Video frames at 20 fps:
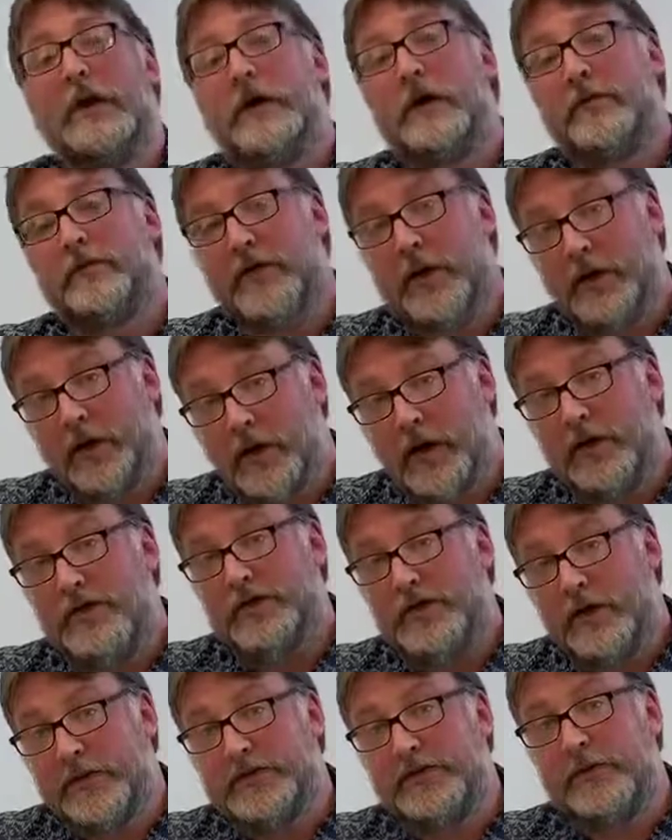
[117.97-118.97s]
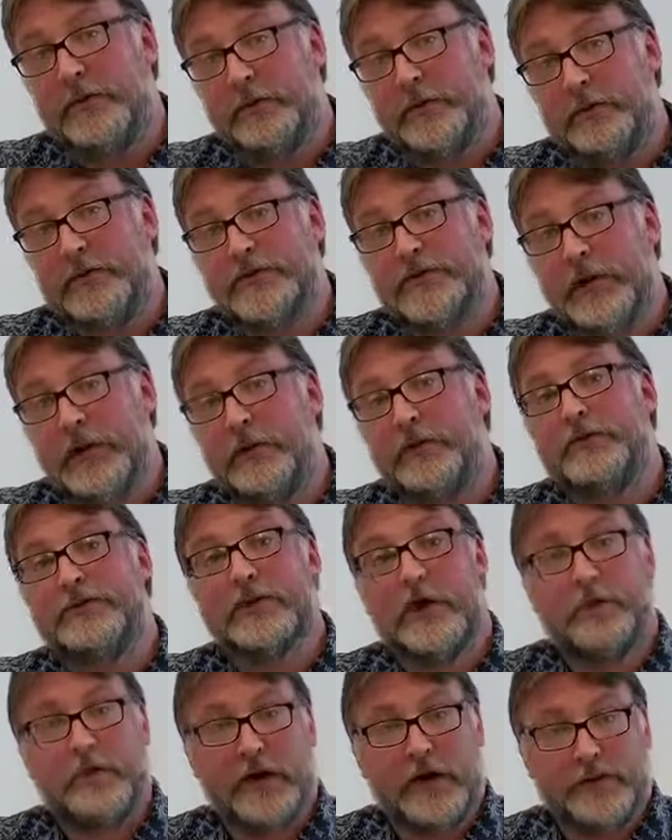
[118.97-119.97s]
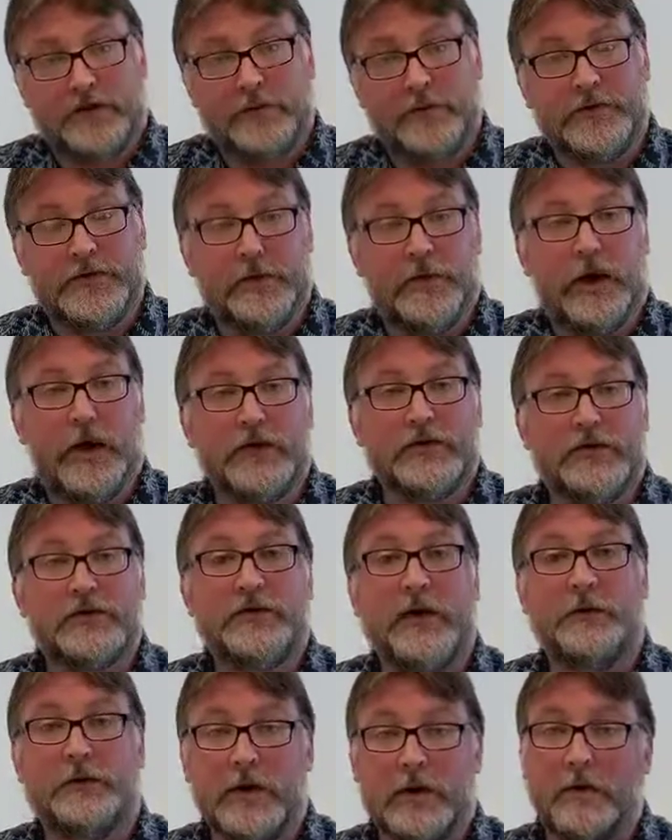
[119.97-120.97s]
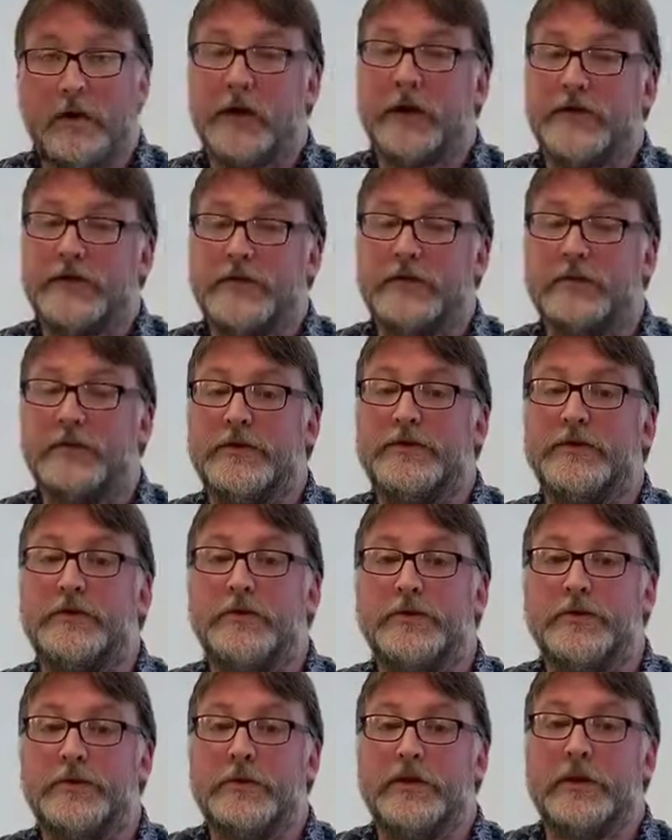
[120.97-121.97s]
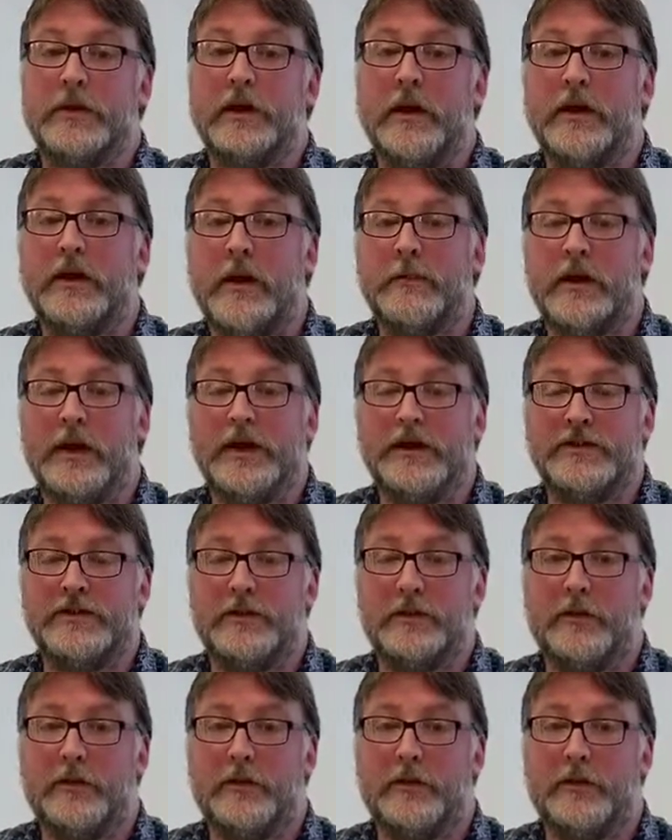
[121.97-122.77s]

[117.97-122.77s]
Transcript: If they can't answer them themselves, they'll pass them to us and we will answer them as soon as we get back into